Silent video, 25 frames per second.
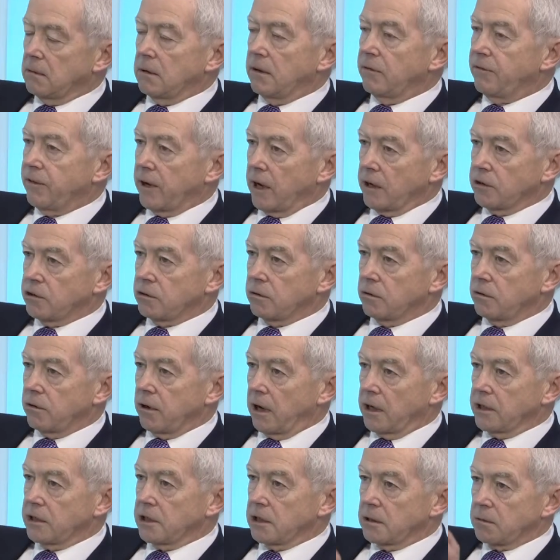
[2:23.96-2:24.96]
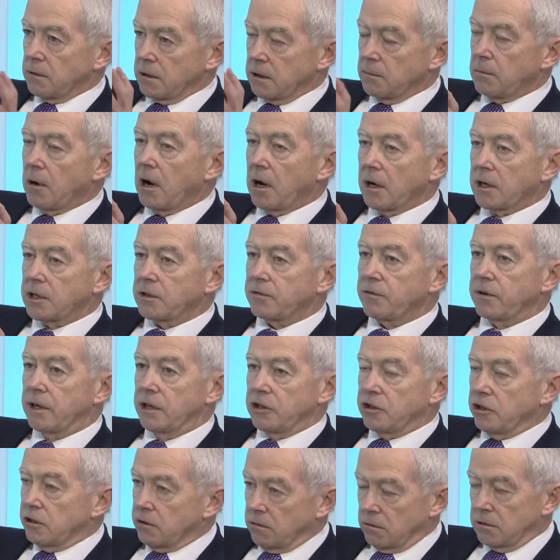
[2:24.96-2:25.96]
a financial crisis when the markets
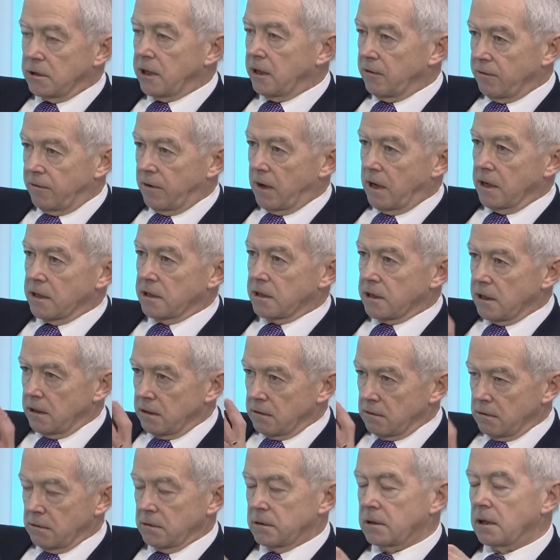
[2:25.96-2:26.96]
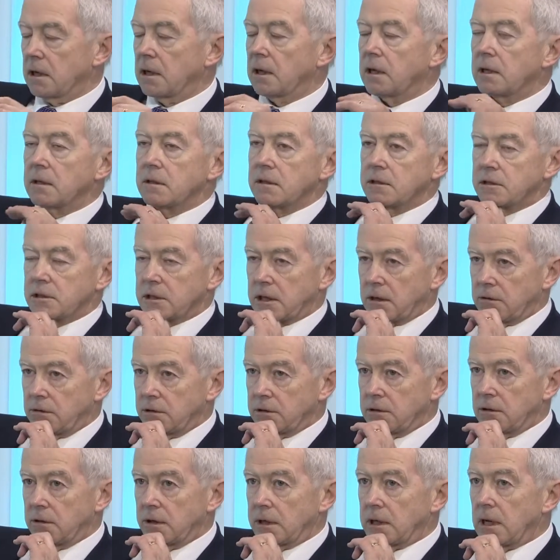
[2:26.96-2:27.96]
freeze. You don't take fire sales, and this is how
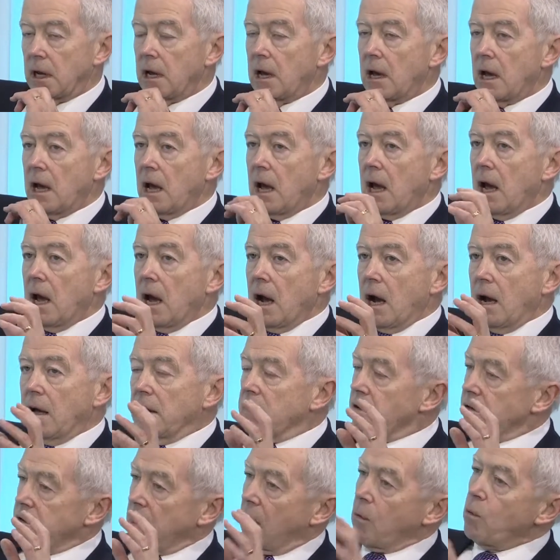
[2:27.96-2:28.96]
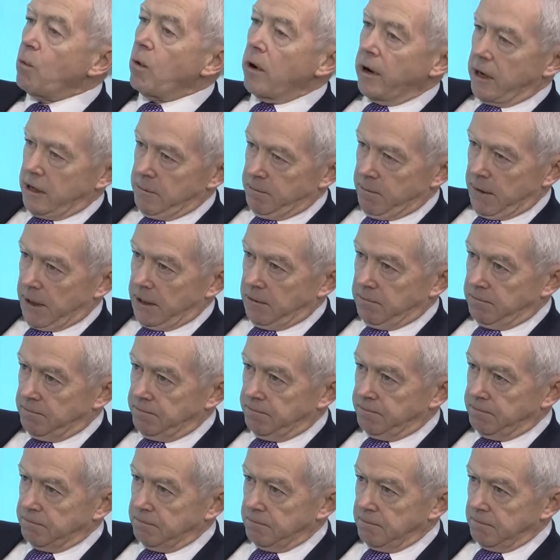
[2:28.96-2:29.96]
you do it. That worried me
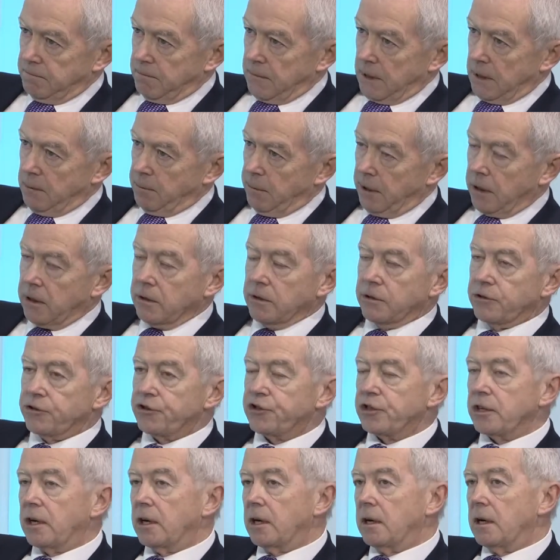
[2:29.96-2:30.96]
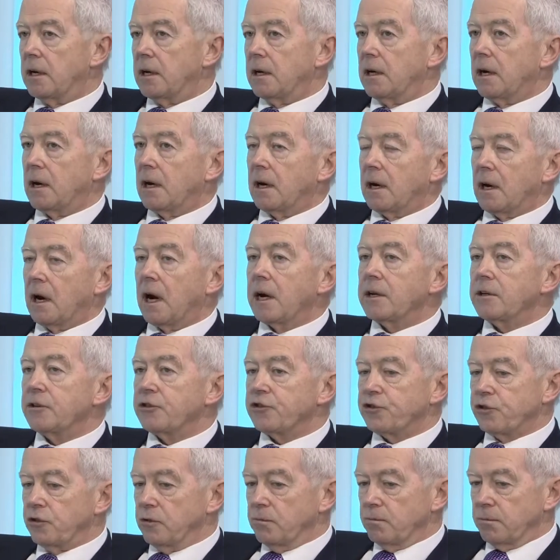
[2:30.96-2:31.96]
because I'd
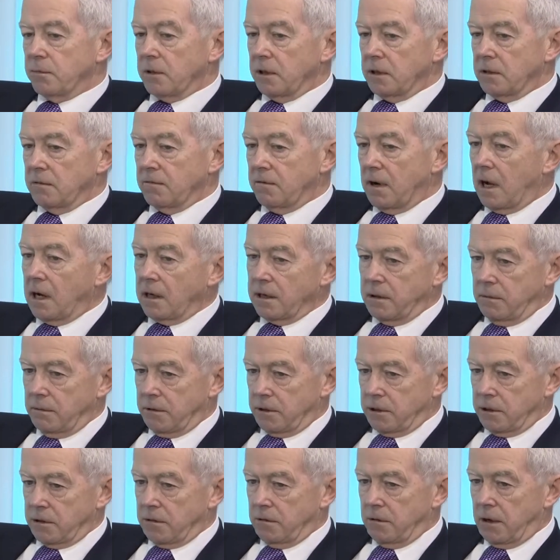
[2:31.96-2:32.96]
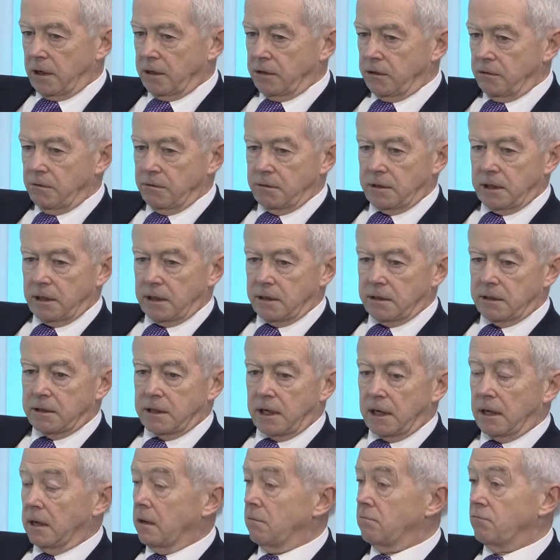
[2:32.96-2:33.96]
assumed that valuers, who I knew
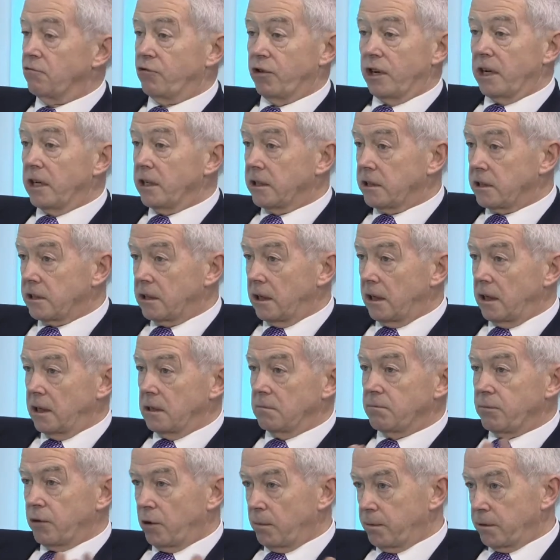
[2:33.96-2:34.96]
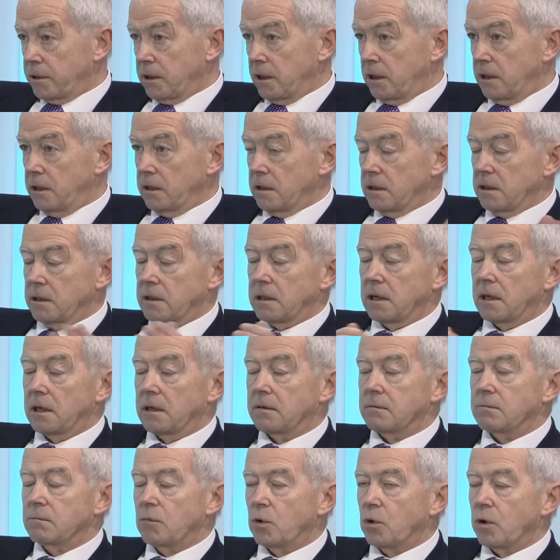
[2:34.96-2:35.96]
did real estate, properties,
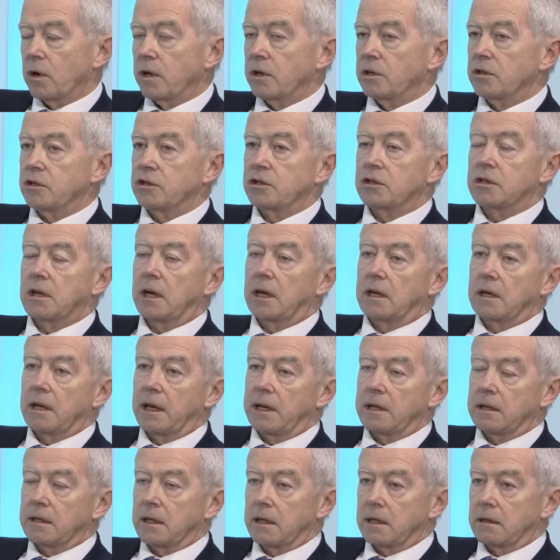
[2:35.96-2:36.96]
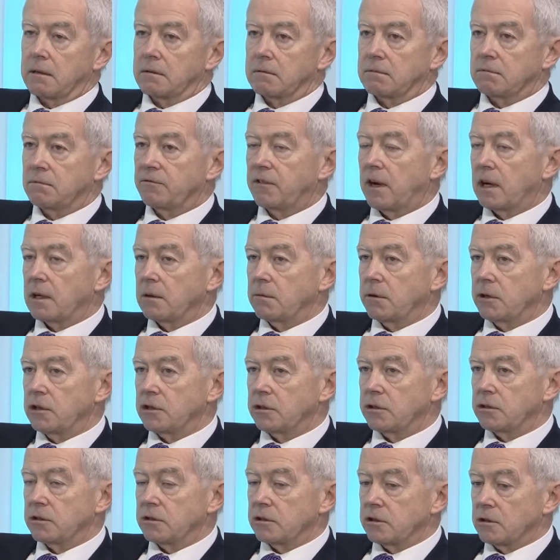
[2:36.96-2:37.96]
mortgage lending,
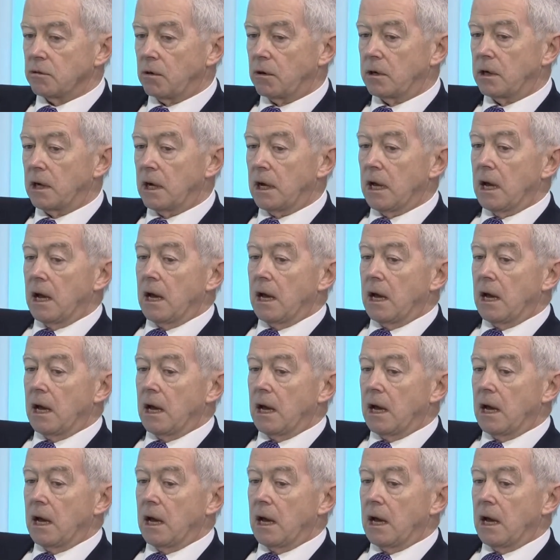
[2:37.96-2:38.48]
valuations and so on,